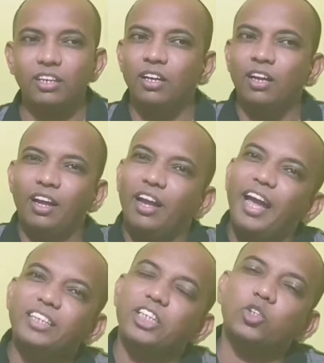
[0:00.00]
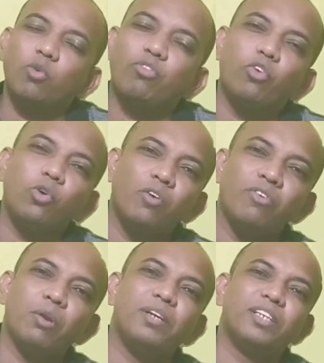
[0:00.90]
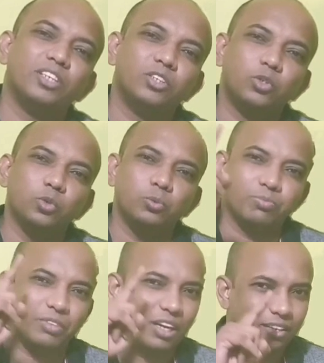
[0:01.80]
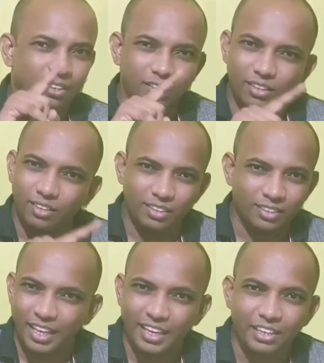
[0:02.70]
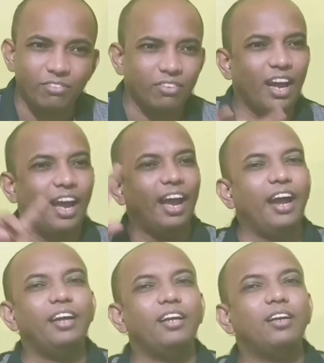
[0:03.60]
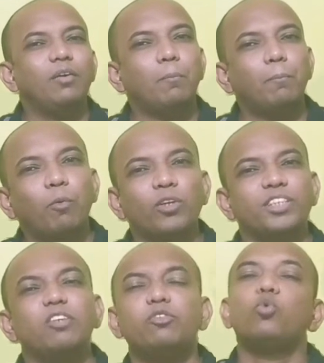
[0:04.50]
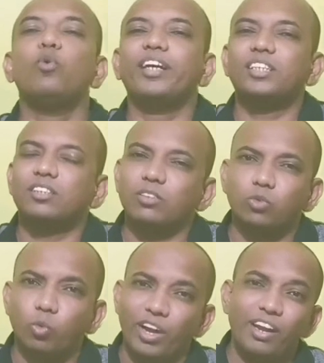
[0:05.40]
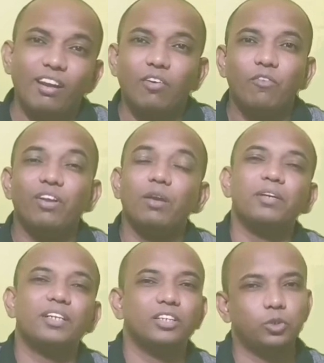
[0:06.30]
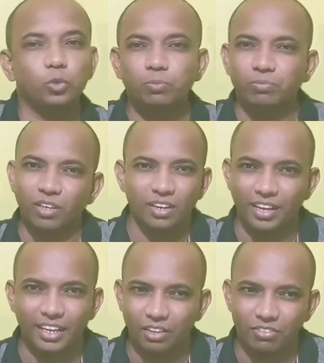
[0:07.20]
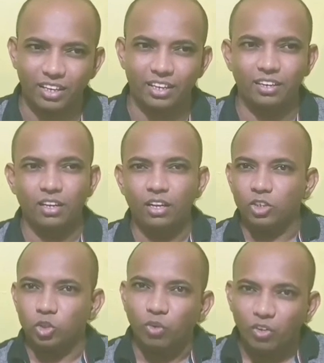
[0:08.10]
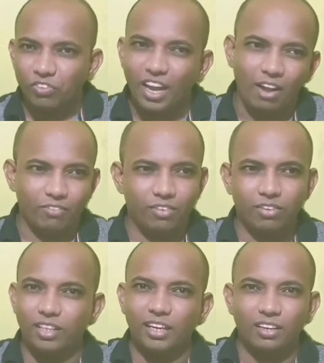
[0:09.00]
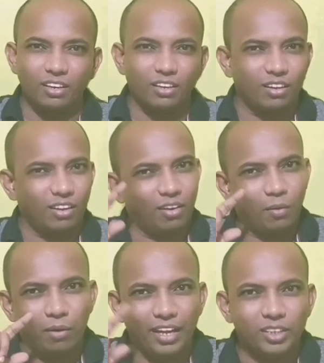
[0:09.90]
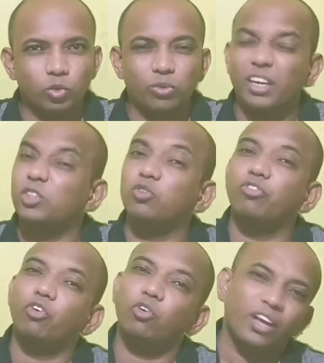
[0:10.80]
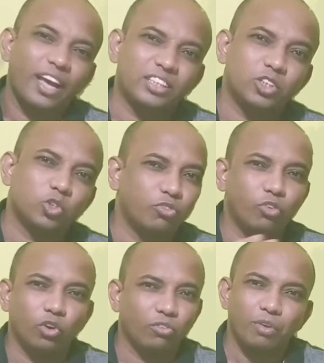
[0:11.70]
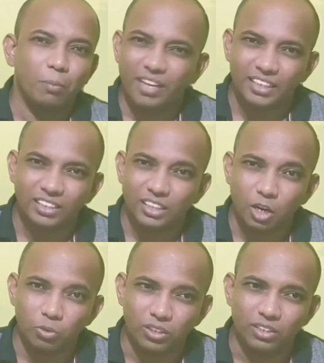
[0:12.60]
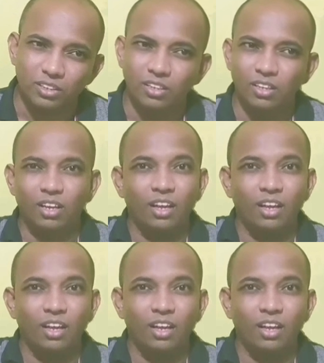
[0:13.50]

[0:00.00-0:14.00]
the screen, x raised to 4 will be turned to negative and positive 2x square will be turned to negative again. So what we have, that x raised to 4, x raised to 4 will be cancelled out.